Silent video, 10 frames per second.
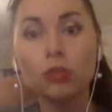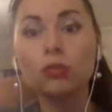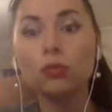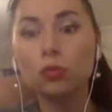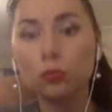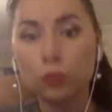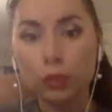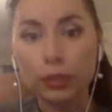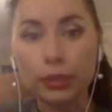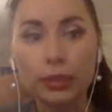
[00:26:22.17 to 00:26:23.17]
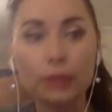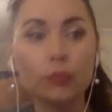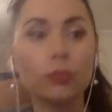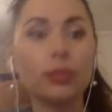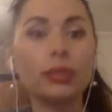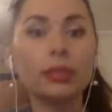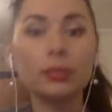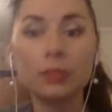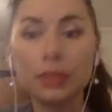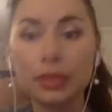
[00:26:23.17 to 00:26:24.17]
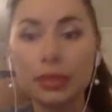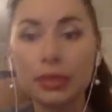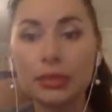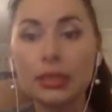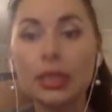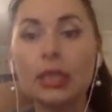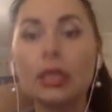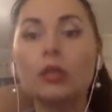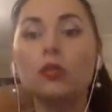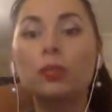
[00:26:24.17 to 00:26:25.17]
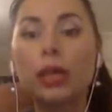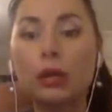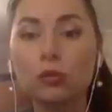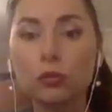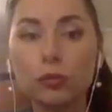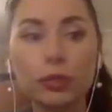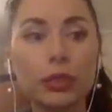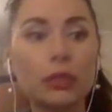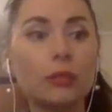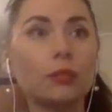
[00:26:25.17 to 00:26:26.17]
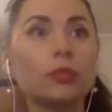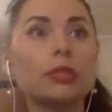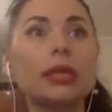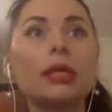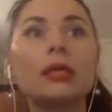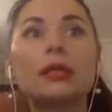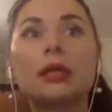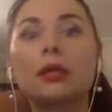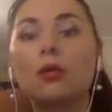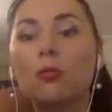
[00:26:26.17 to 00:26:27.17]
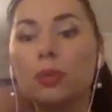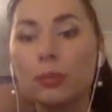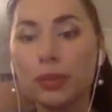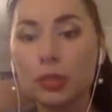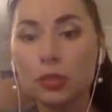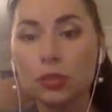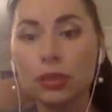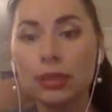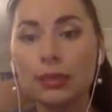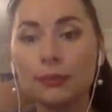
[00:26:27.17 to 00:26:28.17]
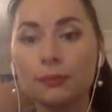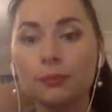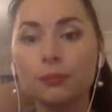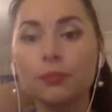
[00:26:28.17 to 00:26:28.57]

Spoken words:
You cook for him, you make him sex, you proud of him, you say compliments to him,